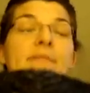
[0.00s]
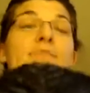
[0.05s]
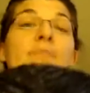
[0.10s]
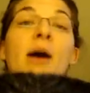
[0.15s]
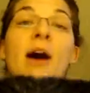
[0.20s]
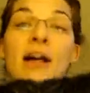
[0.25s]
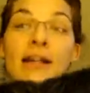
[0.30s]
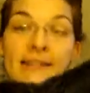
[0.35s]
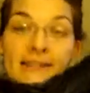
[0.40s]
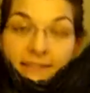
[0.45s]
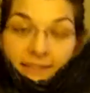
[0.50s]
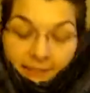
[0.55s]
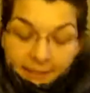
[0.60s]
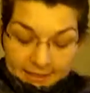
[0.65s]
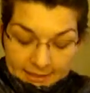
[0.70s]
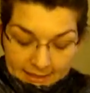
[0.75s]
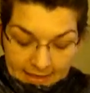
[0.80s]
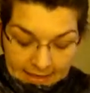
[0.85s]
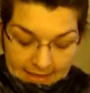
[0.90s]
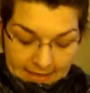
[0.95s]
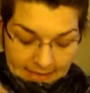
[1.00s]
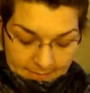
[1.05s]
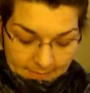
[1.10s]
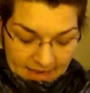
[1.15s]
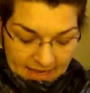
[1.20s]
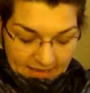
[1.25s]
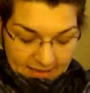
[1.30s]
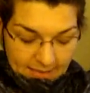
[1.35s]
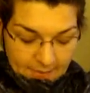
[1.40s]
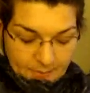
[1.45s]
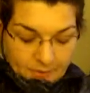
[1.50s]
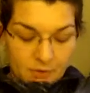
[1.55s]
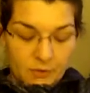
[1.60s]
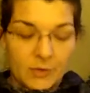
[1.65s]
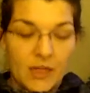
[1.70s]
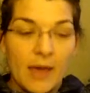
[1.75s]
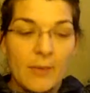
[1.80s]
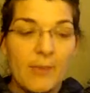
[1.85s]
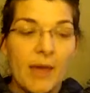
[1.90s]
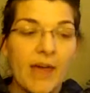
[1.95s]
Mods, because I did make some. So
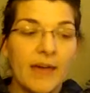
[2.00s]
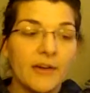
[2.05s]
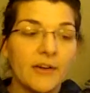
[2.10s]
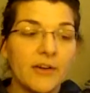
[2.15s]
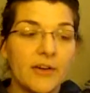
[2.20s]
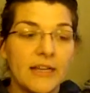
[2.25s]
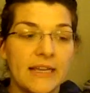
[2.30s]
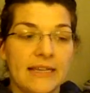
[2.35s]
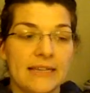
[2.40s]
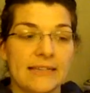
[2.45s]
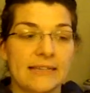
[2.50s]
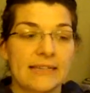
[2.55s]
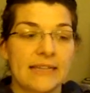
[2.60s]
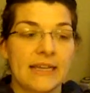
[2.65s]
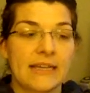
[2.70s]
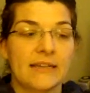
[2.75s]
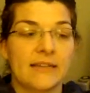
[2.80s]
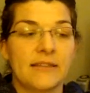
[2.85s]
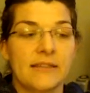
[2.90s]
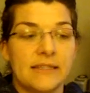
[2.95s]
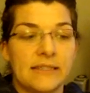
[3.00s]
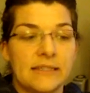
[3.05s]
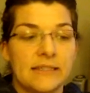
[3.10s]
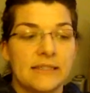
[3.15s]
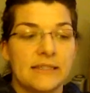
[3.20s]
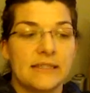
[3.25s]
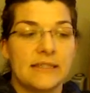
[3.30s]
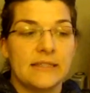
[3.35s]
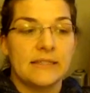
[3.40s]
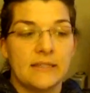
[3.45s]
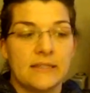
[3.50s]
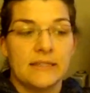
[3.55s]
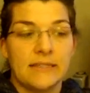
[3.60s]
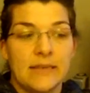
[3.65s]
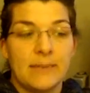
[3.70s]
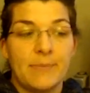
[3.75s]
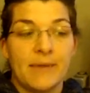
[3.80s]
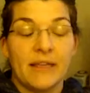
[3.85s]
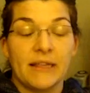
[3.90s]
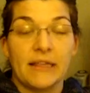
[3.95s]
that pattern is knit
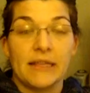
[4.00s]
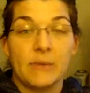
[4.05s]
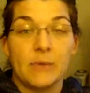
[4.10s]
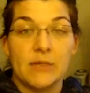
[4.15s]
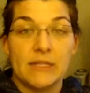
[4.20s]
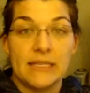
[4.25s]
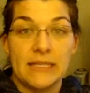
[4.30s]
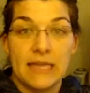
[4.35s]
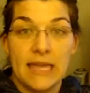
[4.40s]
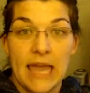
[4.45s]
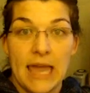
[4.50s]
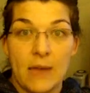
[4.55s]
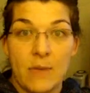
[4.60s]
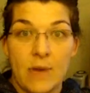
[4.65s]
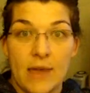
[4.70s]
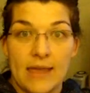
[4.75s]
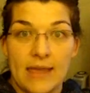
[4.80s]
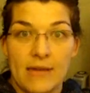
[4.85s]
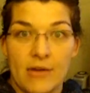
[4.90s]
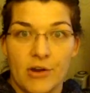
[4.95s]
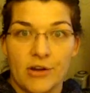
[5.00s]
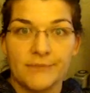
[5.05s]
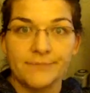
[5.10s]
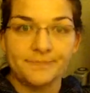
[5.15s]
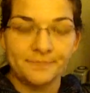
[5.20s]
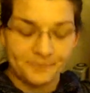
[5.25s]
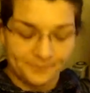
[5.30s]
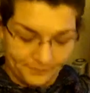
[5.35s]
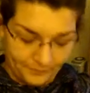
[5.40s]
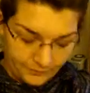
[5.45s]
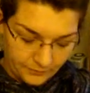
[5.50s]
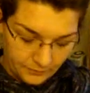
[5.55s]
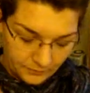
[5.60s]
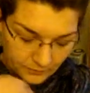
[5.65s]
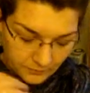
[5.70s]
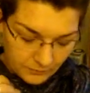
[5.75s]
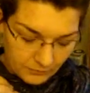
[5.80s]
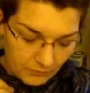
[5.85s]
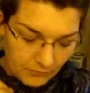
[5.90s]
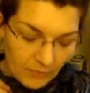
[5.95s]
typically with DK weight yarn.
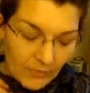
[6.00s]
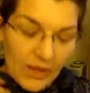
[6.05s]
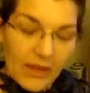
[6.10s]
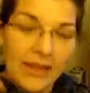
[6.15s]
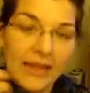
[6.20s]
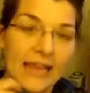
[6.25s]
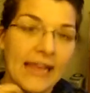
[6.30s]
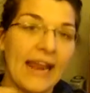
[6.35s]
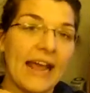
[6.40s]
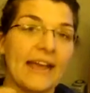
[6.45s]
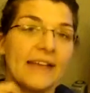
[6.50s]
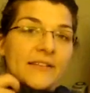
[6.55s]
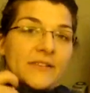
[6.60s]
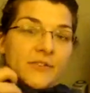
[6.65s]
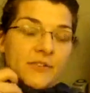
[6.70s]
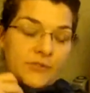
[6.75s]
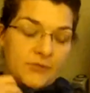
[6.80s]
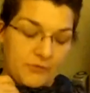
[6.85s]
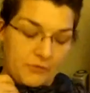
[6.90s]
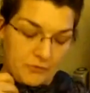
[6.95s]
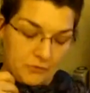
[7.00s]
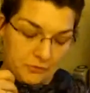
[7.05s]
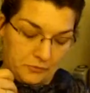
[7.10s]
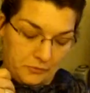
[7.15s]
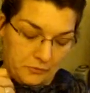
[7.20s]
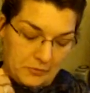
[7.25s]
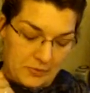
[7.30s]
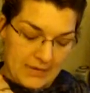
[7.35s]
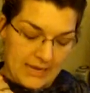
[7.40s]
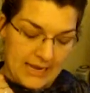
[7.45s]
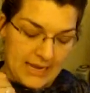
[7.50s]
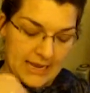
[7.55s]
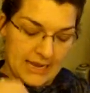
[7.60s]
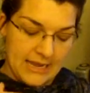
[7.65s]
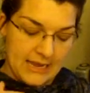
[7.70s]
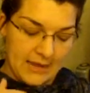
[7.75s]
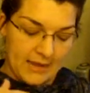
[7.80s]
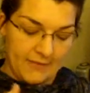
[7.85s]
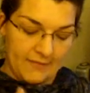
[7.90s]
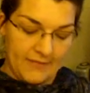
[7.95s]
It has
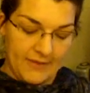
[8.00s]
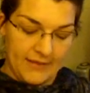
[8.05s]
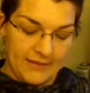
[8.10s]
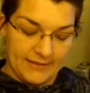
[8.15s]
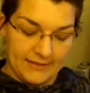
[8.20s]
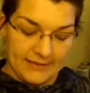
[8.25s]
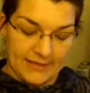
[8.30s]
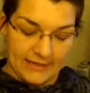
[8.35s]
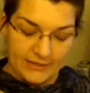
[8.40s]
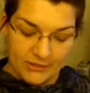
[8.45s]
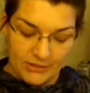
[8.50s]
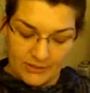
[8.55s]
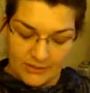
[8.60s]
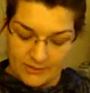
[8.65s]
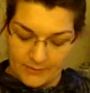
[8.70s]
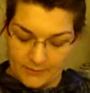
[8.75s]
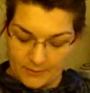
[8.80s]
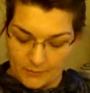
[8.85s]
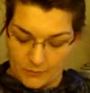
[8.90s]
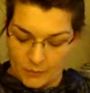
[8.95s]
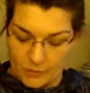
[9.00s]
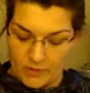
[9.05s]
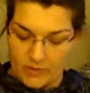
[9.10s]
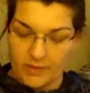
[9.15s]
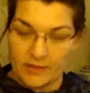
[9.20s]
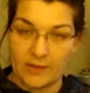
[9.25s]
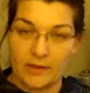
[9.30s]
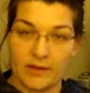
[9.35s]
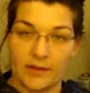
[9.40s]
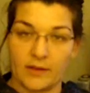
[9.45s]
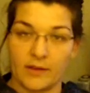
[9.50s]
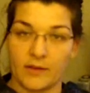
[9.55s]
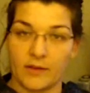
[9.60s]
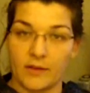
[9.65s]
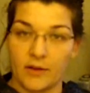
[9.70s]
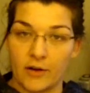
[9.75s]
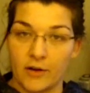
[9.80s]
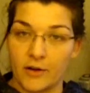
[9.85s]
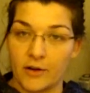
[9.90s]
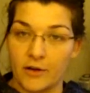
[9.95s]
three of these sections with the
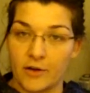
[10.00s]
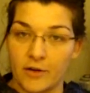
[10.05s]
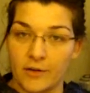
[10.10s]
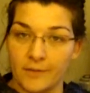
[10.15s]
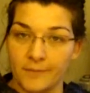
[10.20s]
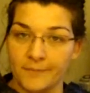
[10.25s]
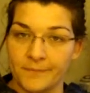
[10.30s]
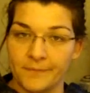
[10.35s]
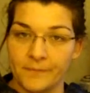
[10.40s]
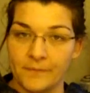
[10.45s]
garter